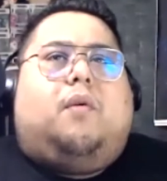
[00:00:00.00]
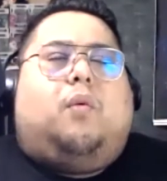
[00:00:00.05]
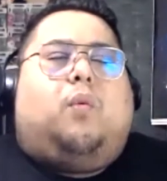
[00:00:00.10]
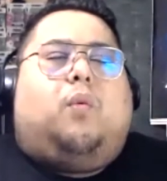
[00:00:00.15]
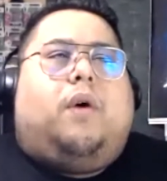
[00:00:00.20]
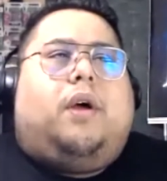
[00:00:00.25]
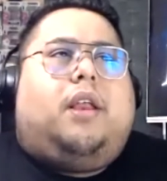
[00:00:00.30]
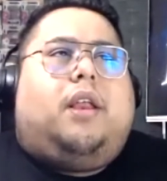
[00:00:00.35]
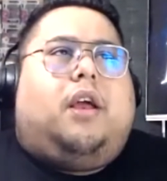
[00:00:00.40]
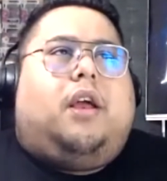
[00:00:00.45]

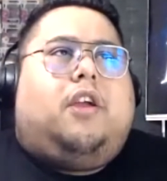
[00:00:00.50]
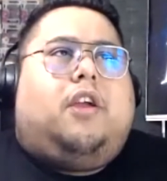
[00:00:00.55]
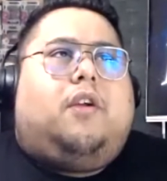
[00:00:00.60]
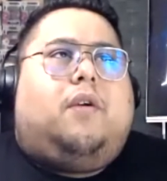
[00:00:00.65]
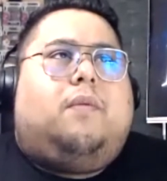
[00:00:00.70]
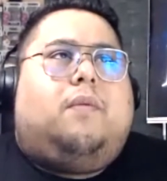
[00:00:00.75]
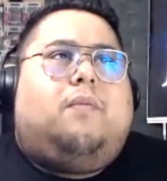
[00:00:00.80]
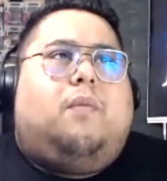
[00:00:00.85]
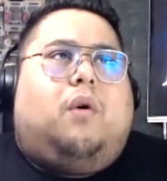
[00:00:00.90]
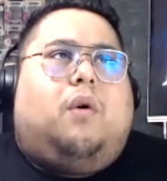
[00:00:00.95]
What are
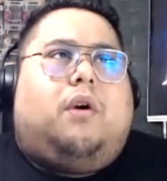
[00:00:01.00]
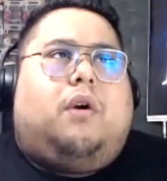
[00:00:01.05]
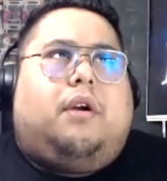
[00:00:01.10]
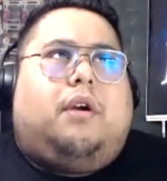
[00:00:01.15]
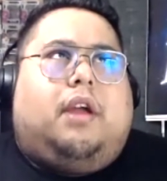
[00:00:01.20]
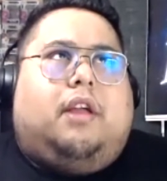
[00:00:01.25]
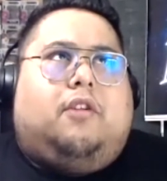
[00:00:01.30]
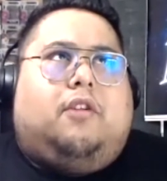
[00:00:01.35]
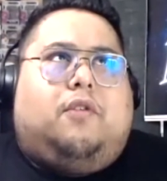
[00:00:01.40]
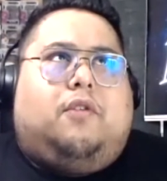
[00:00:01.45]
you
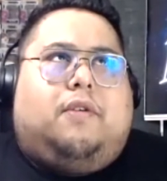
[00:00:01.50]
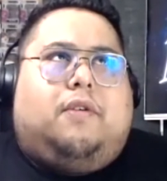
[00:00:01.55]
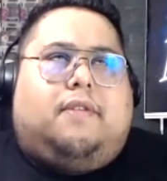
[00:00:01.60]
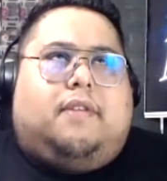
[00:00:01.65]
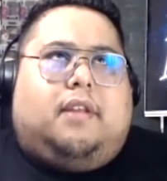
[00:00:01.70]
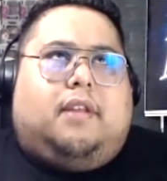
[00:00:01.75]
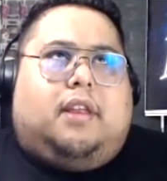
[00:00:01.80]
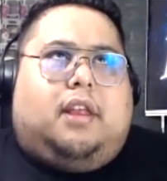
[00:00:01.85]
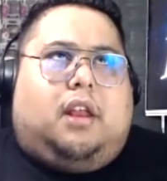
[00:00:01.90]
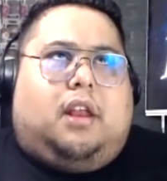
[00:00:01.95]
more
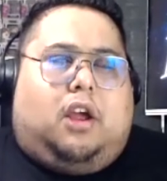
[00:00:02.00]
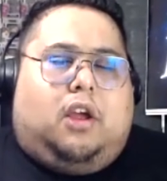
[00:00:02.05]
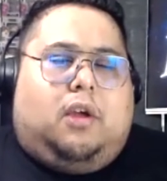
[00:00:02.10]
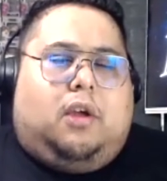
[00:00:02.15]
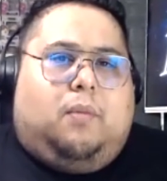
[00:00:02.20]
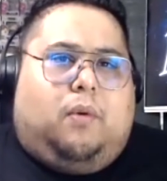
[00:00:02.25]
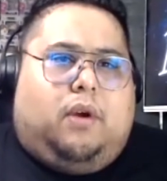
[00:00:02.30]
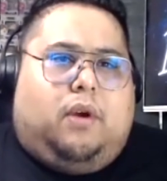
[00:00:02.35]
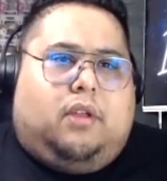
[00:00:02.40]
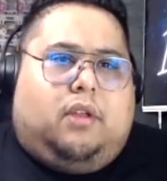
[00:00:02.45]
interested in? Are you
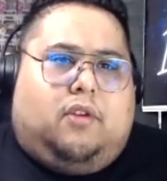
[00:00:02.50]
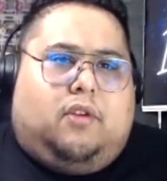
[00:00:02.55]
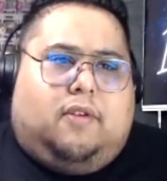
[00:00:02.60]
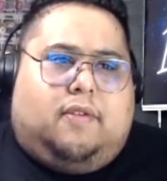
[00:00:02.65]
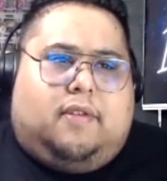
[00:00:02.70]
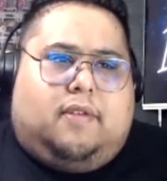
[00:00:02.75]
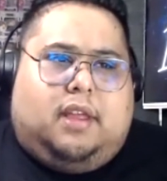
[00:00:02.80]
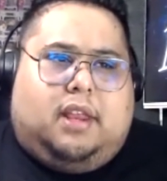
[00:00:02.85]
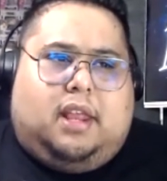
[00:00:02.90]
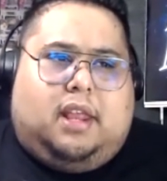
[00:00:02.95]
more
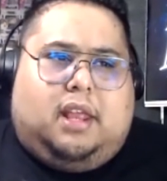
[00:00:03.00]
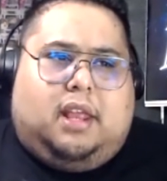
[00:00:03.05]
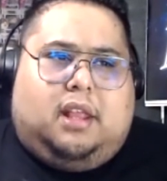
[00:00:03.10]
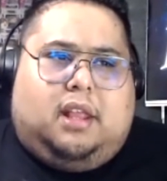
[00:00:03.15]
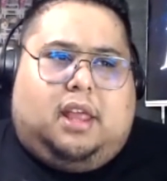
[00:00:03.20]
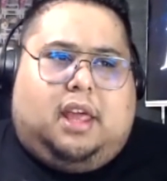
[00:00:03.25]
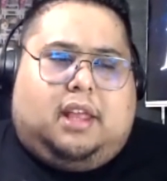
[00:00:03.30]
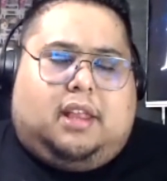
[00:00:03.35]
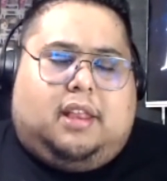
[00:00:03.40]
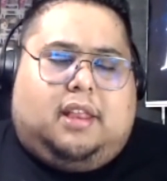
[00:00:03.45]
interested in
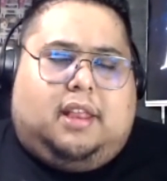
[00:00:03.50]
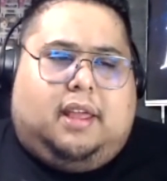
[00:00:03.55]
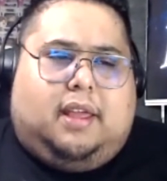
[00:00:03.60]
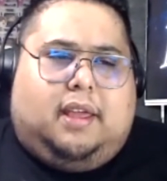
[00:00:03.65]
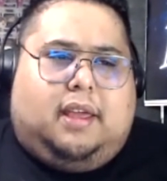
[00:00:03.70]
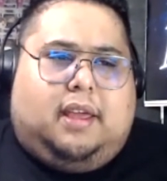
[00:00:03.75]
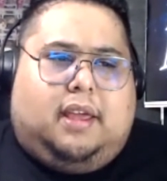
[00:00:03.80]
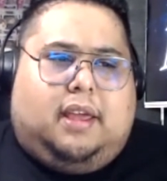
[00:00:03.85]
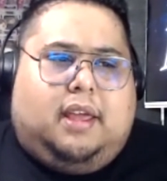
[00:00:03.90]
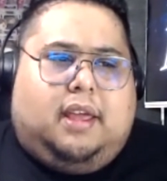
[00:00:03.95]
like
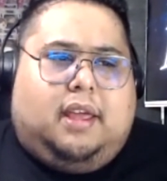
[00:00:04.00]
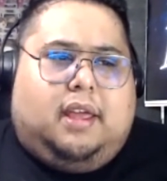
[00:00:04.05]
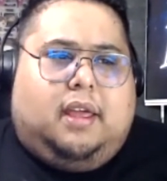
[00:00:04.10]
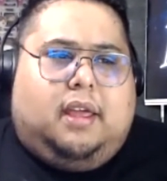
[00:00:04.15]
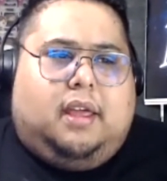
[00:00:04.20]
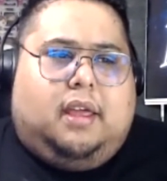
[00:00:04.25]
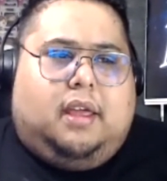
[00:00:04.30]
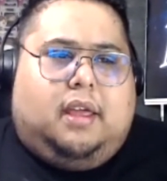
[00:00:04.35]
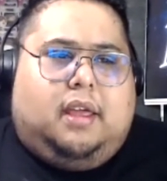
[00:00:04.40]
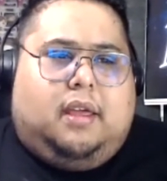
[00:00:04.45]
the
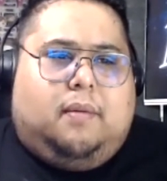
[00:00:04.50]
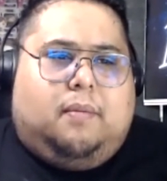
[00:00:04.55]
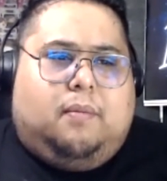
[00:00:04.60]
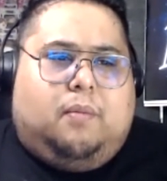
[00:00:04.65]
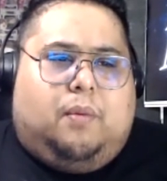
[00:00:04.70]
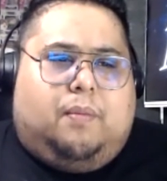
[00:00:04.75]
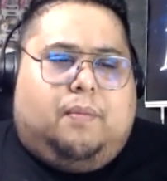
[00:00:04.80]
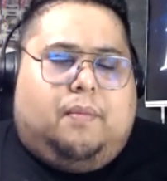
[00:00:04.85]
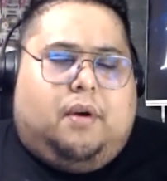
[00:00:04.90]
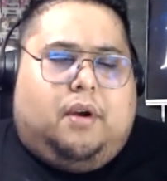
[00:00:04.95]

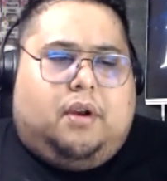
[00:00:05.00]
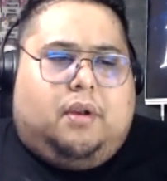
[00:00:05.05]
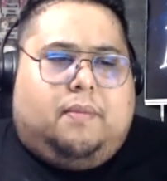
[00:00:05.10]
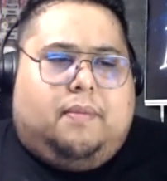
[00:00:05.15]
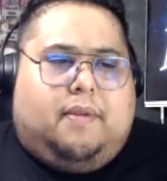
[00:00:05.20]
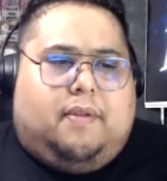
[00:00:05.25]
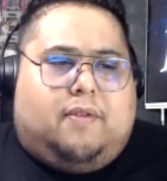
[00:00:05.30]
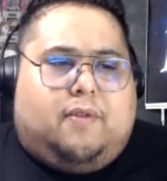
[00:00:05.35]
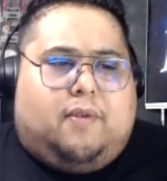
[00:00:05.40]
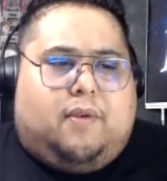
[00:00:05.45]
murder
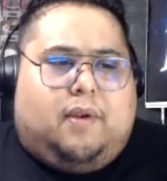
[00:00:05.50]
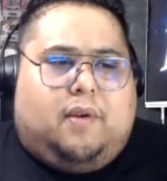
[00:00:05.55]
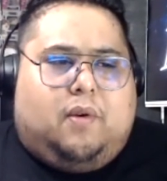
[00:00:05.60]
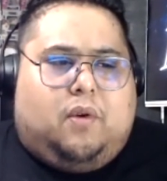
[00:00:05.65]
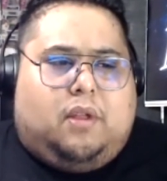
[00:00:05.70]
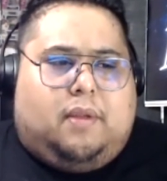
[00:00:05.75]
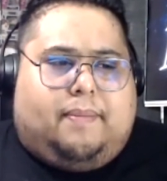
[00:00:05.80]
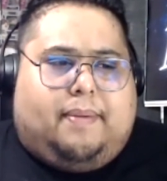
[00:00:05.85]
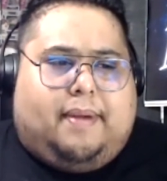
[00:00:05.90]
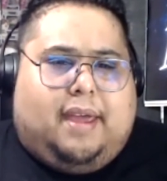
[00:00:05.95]
mystery
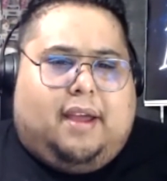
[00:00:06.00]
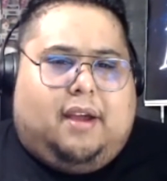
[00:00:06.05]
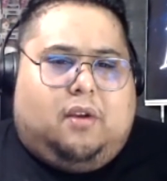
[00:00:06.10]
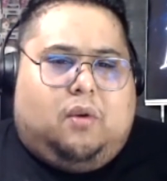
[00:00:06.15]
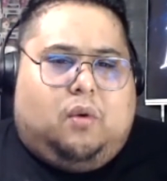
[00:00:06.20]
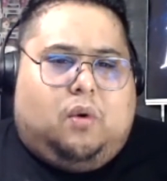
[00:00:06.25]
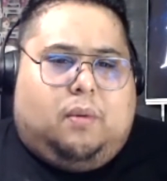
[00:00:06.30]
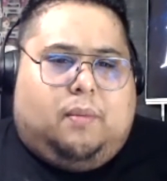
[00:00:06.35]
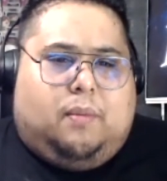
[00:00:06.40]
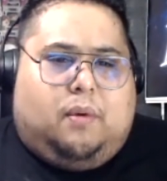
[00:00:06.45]
or the
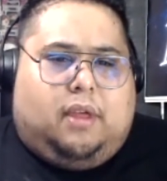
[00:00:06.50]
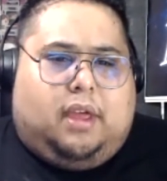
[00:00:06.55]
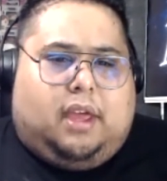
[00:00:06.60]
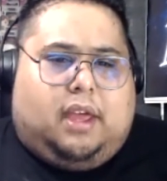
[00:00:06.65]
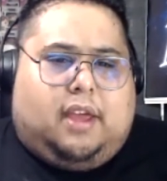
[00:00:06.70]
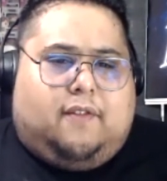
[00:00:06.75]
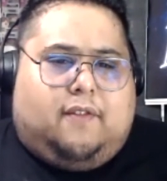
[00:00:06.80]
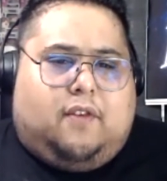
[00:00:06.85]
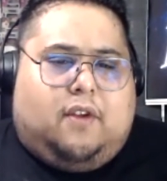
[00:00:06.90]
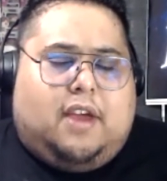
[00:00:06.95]
paranormal?
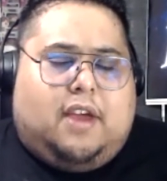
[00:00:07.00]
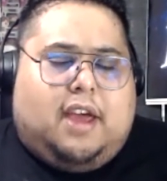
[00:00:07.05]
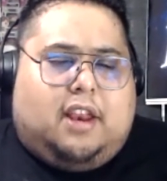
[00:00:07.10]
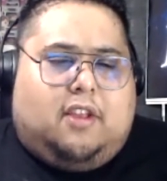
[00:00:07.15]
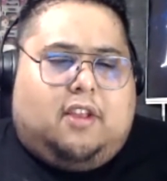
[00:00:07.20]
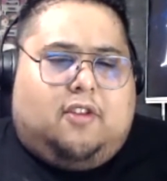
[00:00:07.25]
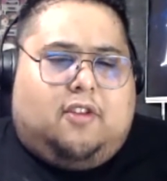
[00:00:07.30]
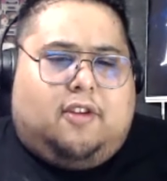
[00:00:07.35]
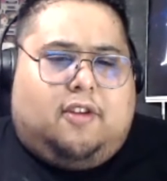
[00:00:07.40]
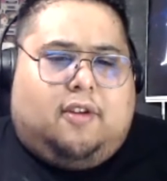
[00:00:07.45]
Like if you had
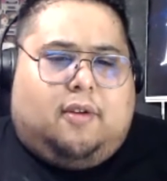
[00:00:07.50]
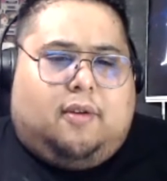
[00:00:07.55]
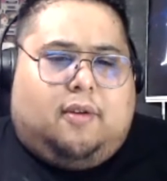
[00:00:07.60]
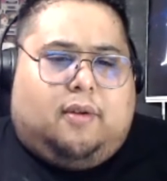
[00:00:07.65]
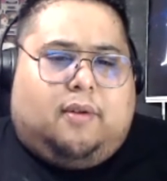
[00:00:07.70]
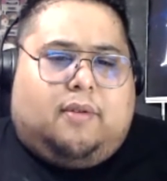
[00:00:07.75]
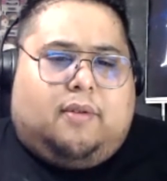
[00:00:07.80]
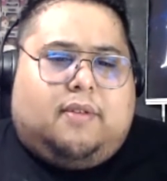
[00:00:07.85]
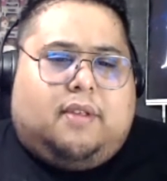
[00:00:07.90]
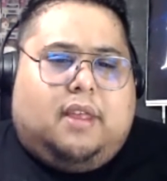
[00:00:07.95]
to
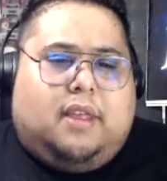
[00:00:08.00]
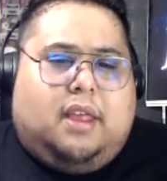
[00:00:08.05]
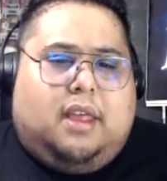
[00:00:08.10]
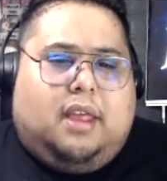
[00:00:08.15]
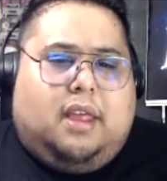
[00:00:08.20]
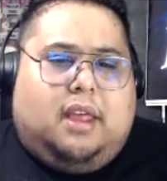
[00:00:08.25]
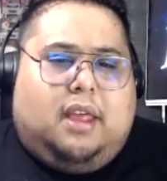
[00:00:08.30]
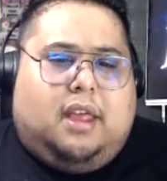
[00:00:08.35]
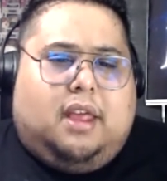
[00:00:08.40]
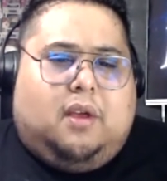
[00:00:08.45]
choose
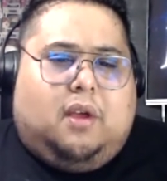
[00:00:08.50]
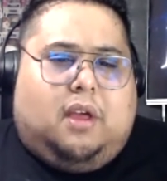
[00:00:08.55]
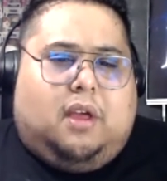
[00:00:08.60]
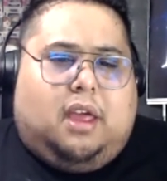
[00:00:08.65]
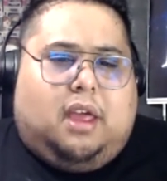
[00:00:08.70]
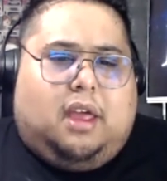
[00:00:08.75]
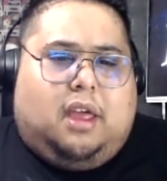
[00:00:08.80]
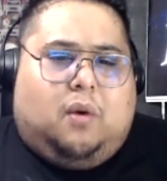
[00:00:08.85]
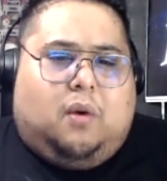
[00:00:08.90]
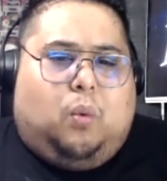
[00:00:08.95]

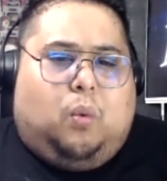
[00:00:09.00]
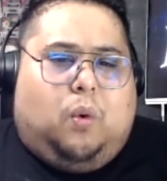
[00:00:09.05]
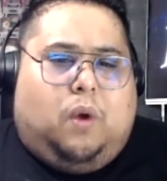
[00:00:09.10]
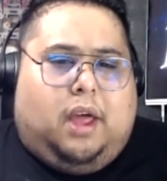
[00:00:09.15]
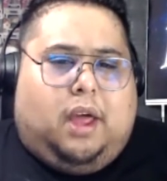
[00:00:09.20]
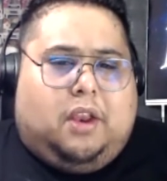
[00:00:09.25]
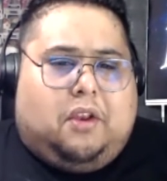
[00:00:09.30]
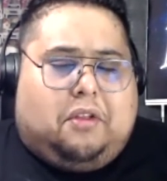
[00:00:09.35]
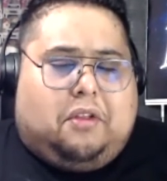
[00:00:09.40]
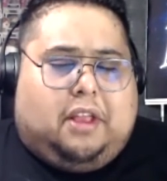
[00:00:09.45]

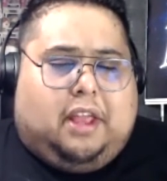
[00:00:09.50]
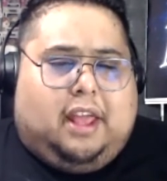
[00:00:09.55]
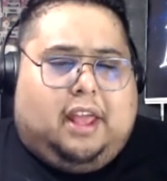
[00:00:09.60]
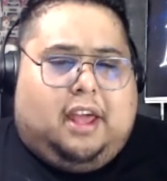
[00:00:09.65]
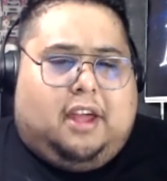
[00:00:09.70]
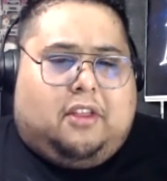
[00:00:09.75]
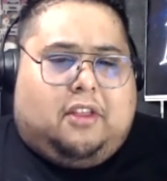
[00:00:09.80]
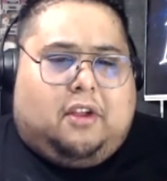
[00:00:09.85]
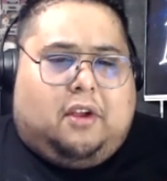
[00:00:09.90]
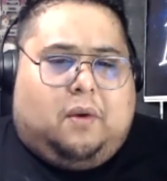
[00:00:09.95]
one or the
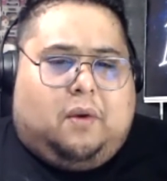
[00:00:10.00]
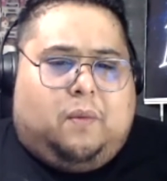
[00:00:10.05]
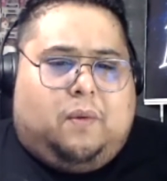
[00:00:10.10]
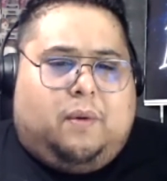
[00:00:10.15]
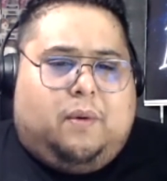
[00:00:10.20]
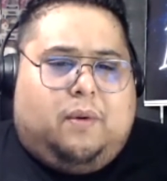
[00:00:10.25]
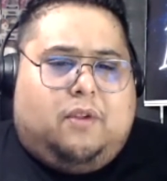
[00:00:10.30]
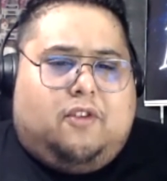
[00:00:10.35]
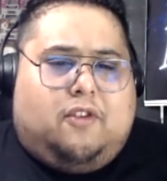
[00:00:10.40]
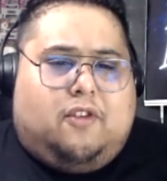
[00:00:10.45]
other,
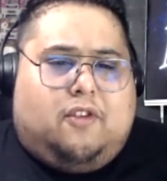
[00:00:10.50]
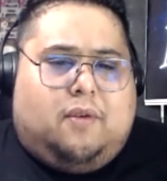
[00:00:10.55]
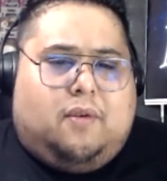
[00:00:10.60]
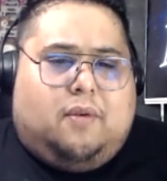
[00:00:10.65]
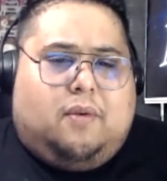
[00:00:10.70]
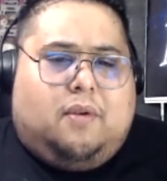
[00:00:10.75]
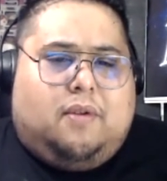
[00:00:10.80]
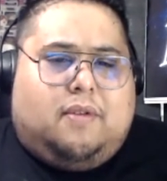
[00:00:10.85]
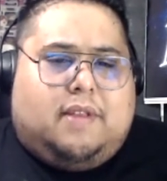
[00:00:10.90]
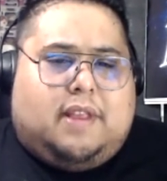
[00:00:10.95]
what would
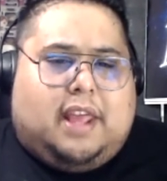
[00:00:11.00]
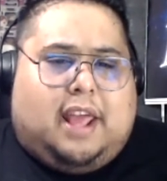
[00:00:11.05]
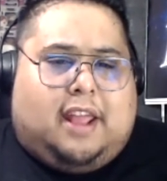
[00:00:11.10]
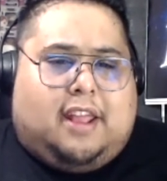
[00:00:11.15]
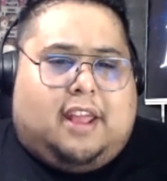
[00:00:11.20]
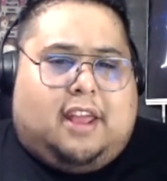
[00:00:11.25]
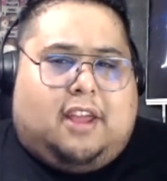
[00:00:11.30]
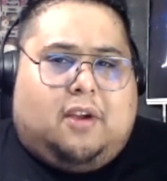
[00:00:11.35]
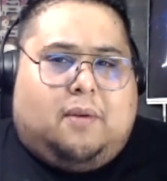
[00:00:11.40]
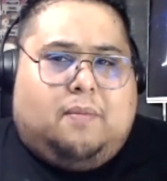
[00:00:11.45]
you say
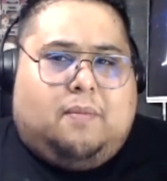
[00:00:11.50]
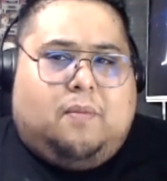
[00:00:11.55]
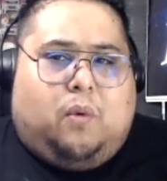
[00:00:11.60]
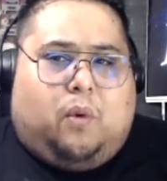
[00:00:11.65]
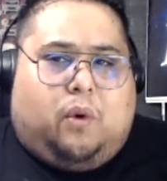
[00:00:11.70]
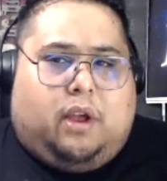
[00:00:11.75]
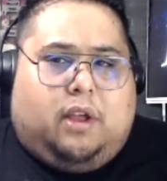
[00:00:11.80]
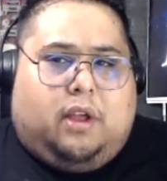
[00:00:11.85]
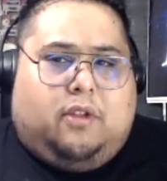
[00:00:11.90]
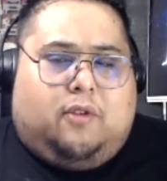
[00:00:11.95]
that you're
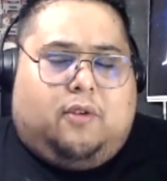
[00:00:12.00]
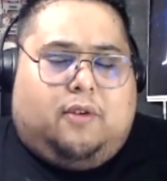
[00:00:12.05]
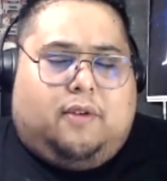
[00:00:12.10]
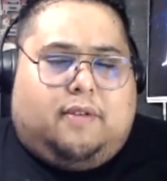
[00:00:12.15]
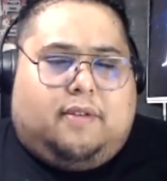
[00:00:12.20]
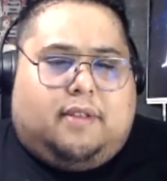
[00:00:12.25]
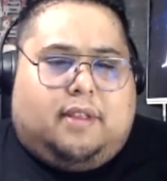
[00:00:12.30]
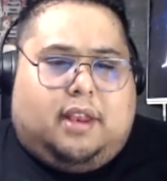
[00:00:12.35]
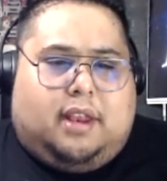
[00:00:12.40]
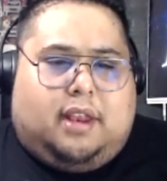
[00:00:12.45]
more
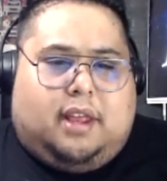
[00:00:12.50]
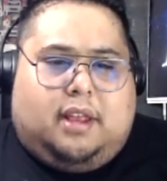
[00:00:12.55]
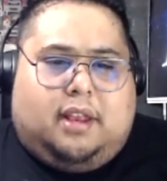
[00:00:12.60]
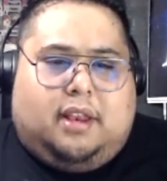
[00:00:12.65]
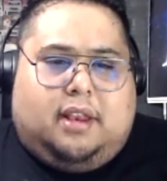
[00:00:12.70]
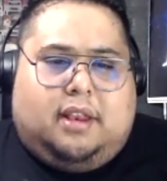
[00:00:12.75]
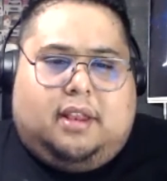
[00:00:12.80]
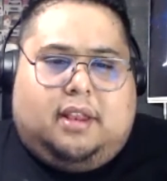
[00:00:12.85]
interested in?